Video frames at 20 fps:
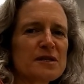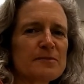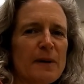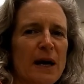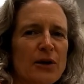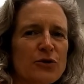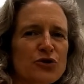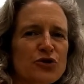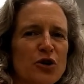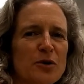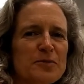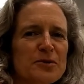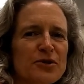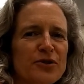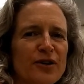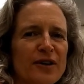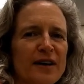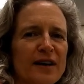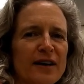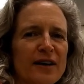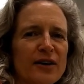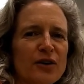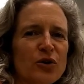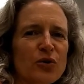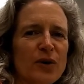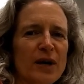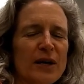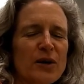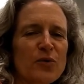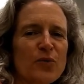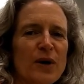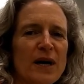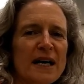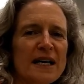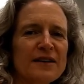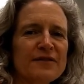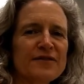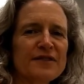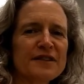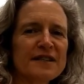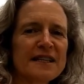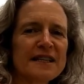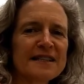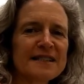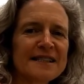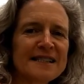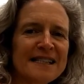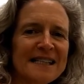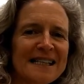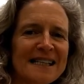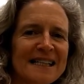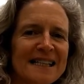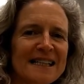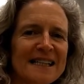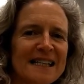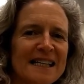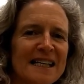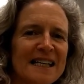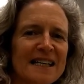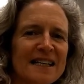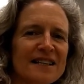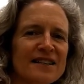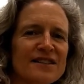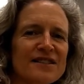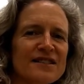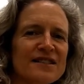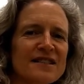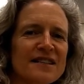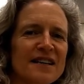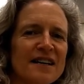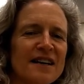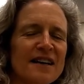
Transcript: Microscopes are a great way of seeing things